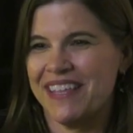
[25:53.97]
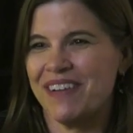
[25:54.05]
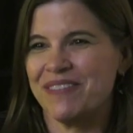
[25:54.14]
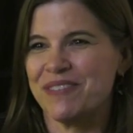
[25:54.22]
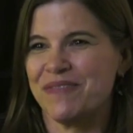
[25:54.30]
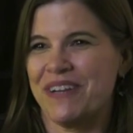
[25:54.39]

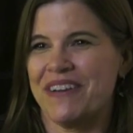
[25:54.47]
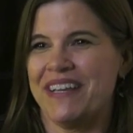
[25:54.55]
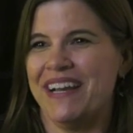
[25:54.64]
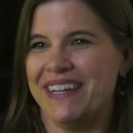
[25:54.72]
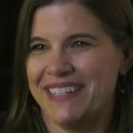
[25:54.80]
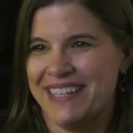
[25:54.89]
That was
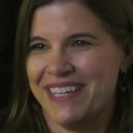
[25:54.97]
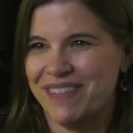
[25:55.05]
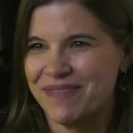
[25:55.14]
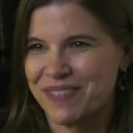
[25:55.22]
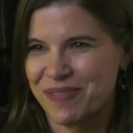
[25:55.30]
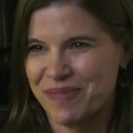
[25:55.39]
very
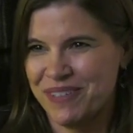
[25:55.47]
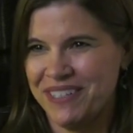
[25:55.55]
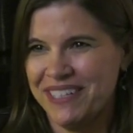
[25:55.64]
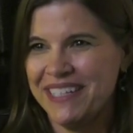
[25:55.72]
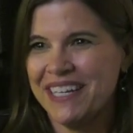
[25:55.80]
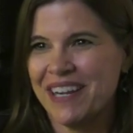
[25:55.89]

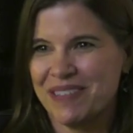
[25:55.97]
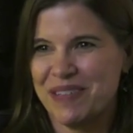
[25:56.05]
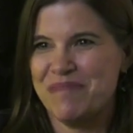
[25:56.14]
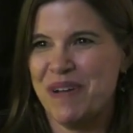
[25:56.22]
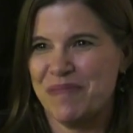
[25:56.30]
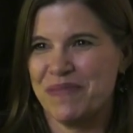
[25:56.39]
uncomfortable. I
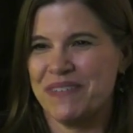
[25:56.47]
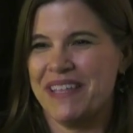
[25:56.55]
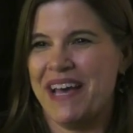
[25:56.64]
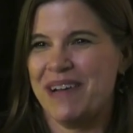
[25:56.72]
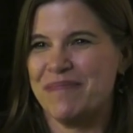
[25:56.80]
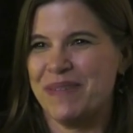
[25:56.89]
remember
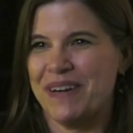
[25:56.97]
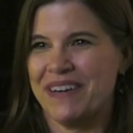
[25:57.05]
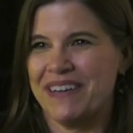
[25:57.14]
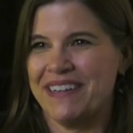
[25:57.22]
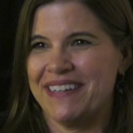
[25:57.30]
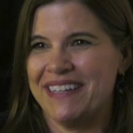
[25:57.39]
that
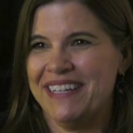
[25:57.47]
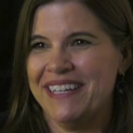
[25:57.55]
part